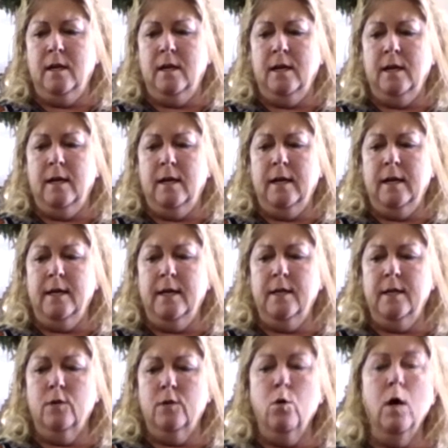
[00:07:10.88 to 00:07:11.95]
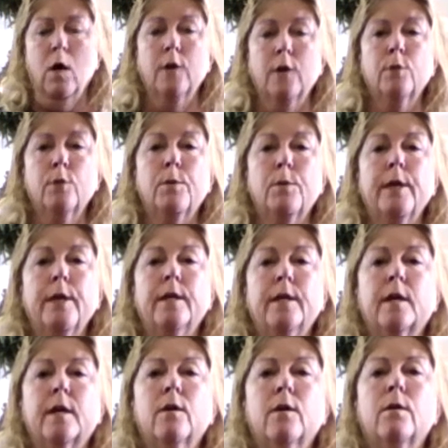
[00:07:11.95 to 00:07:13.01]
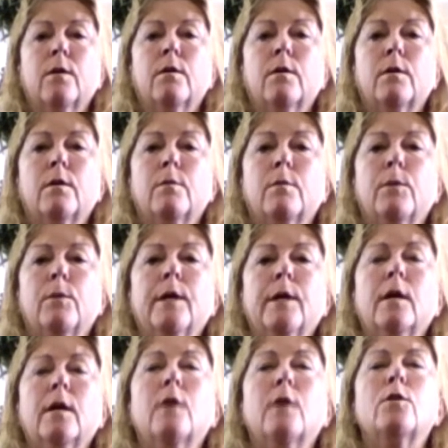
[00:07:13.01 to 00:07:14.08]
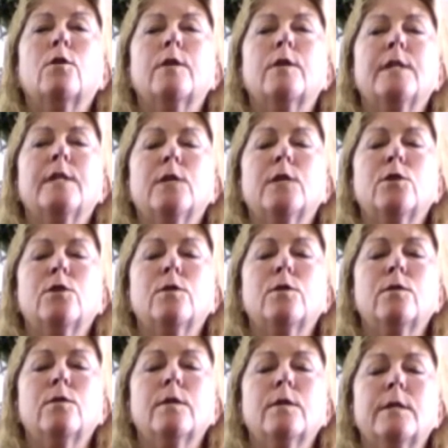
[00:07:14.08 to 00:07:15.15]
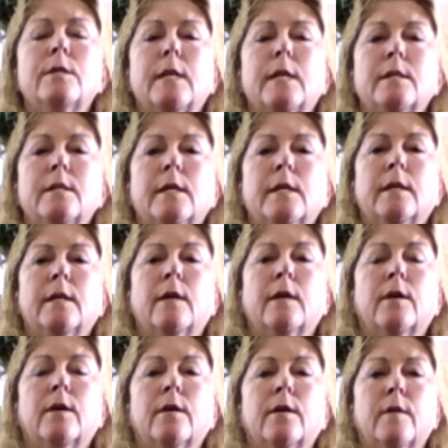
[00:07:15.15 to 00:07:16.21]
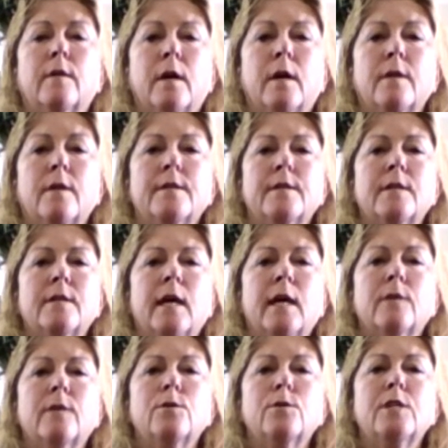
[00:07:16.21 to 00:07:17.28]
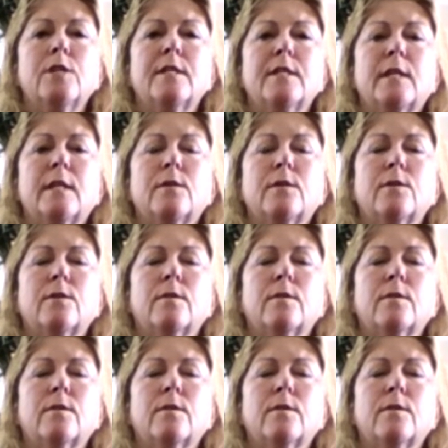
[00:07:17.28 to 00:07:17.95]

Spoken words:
And while you're breathing, bring your attention to this dantian area, this energy center.